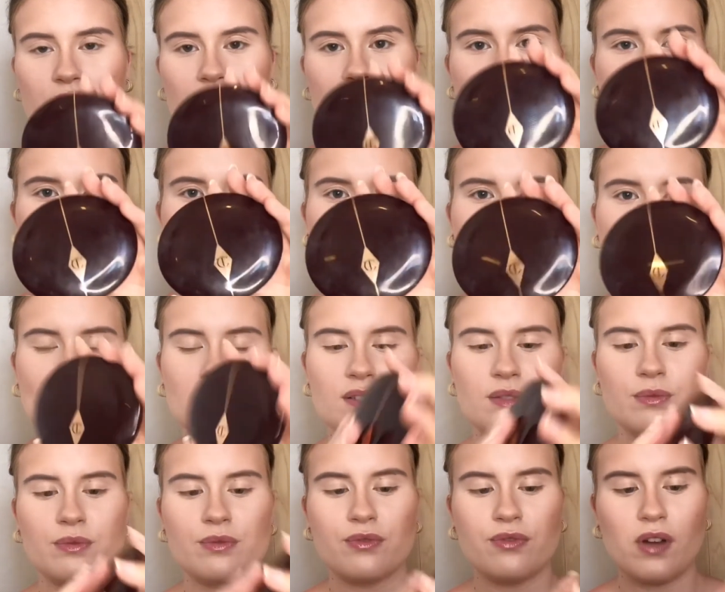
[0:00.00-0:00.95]
in Sex on
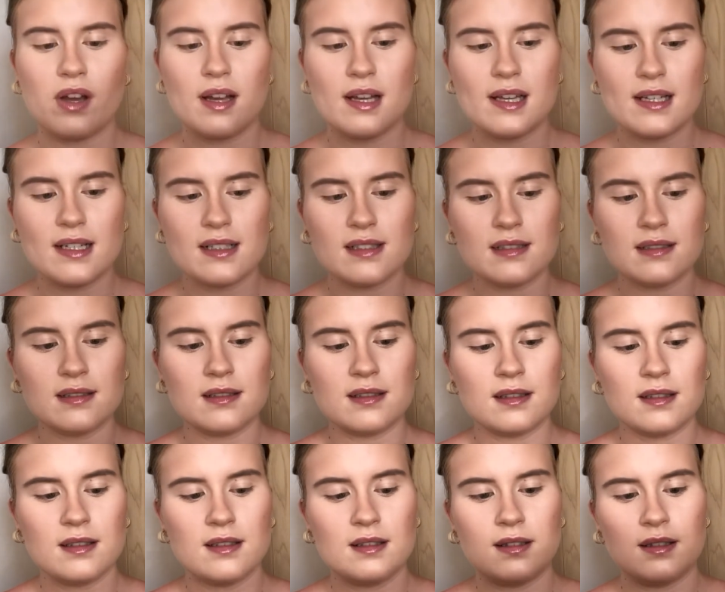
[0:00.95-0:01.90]
Fire,
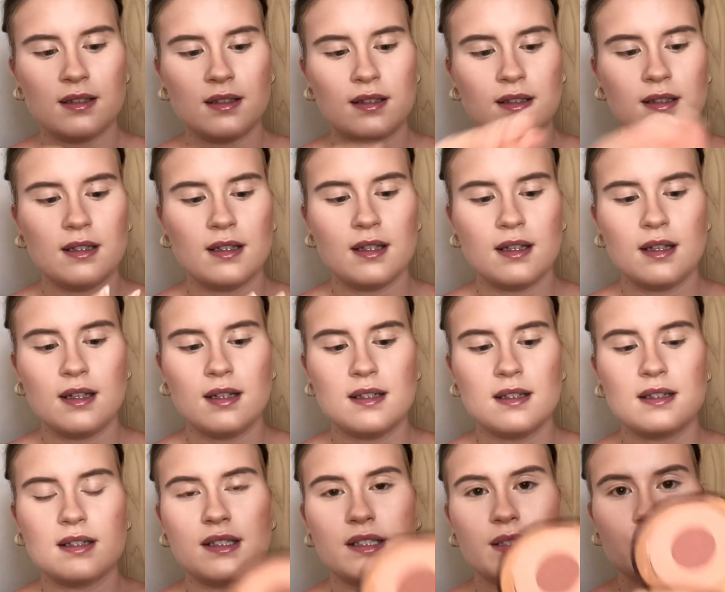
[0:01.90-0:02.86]

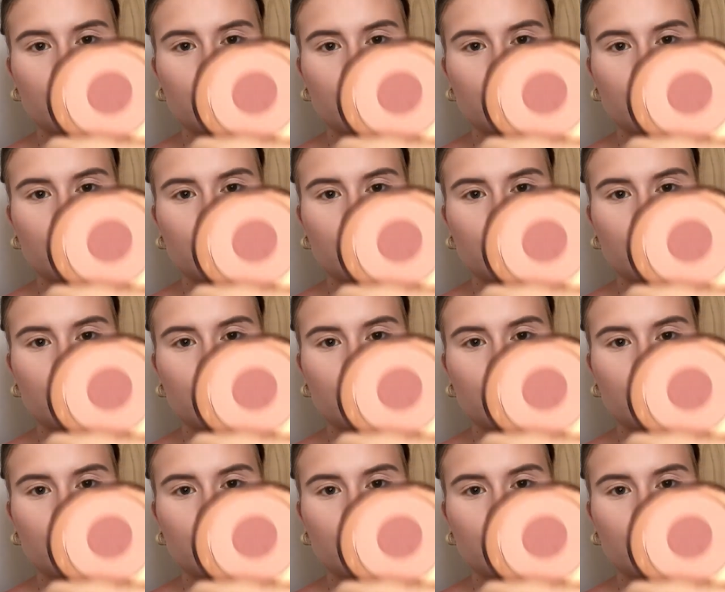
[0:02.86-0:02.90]
so it's